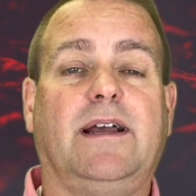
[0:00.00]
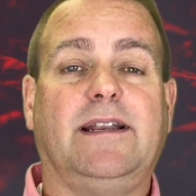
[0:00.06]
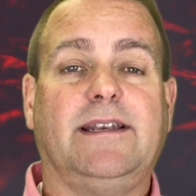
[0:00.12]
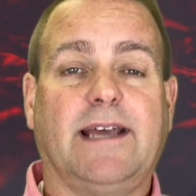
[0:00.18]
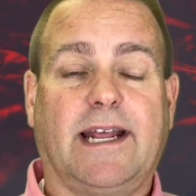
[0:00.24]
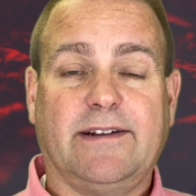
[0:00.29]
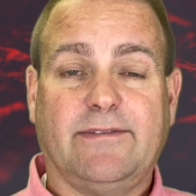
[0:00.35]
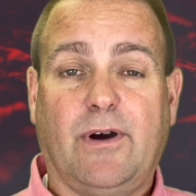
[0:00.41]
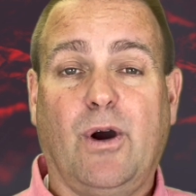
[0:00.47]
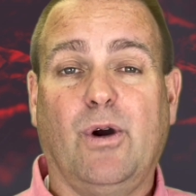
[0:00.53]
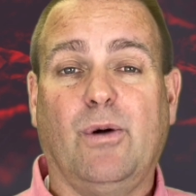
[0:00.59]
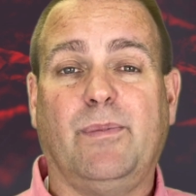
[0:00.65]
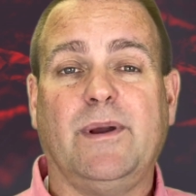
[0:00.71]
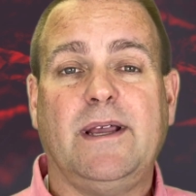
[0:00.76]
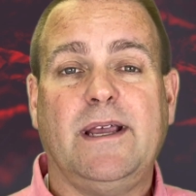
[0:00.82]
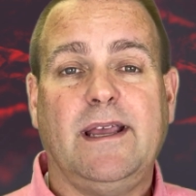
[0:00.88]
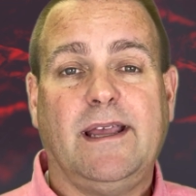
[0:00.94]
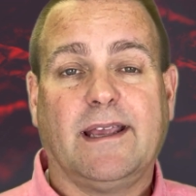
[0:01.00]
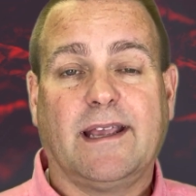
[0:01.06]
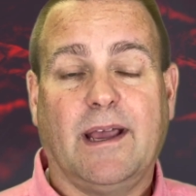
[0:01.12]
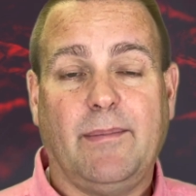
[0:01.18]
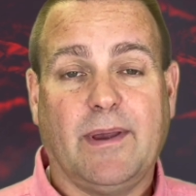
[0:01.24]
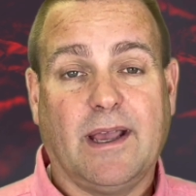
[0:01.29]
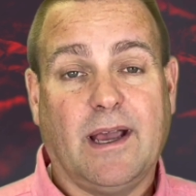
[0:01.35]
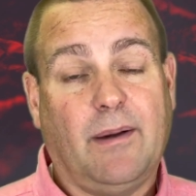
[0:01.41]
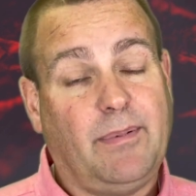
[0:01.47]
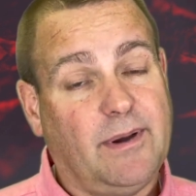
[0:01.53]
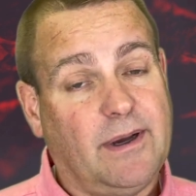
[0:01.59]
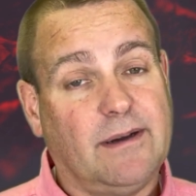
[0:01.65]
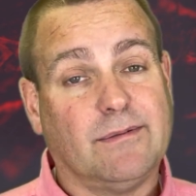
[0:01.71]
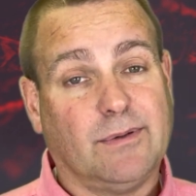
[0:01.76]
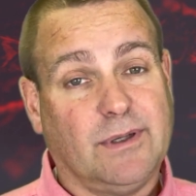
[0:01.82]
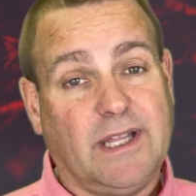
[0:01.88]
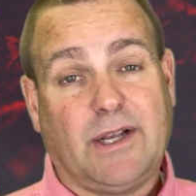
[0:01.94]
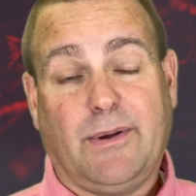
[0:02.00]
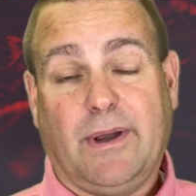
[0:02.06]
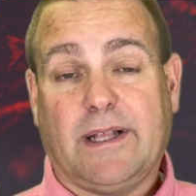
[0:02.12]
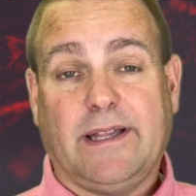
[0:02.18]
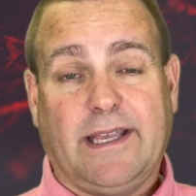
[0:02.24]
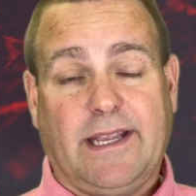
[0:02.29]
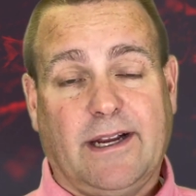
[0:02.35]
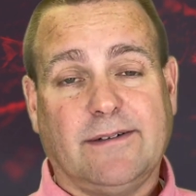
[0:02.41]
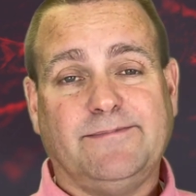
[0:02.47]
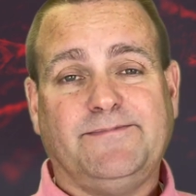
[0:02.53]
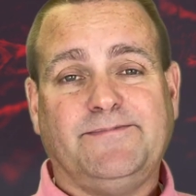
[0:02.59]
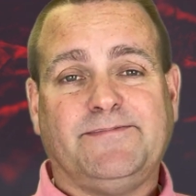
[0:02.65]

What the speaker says: Night of Hope coming up really quickly here.